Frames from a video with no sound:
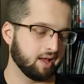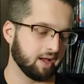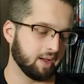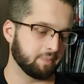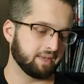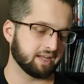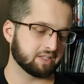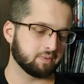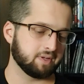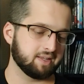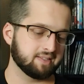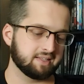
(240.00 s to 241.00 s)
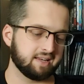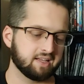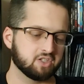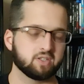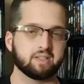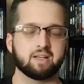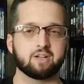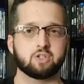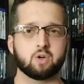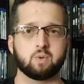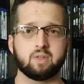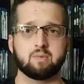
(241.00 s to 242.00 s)
The next one is an Angelina
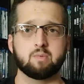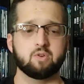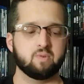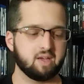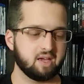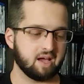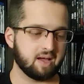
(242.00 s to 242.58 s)
Jolie movie.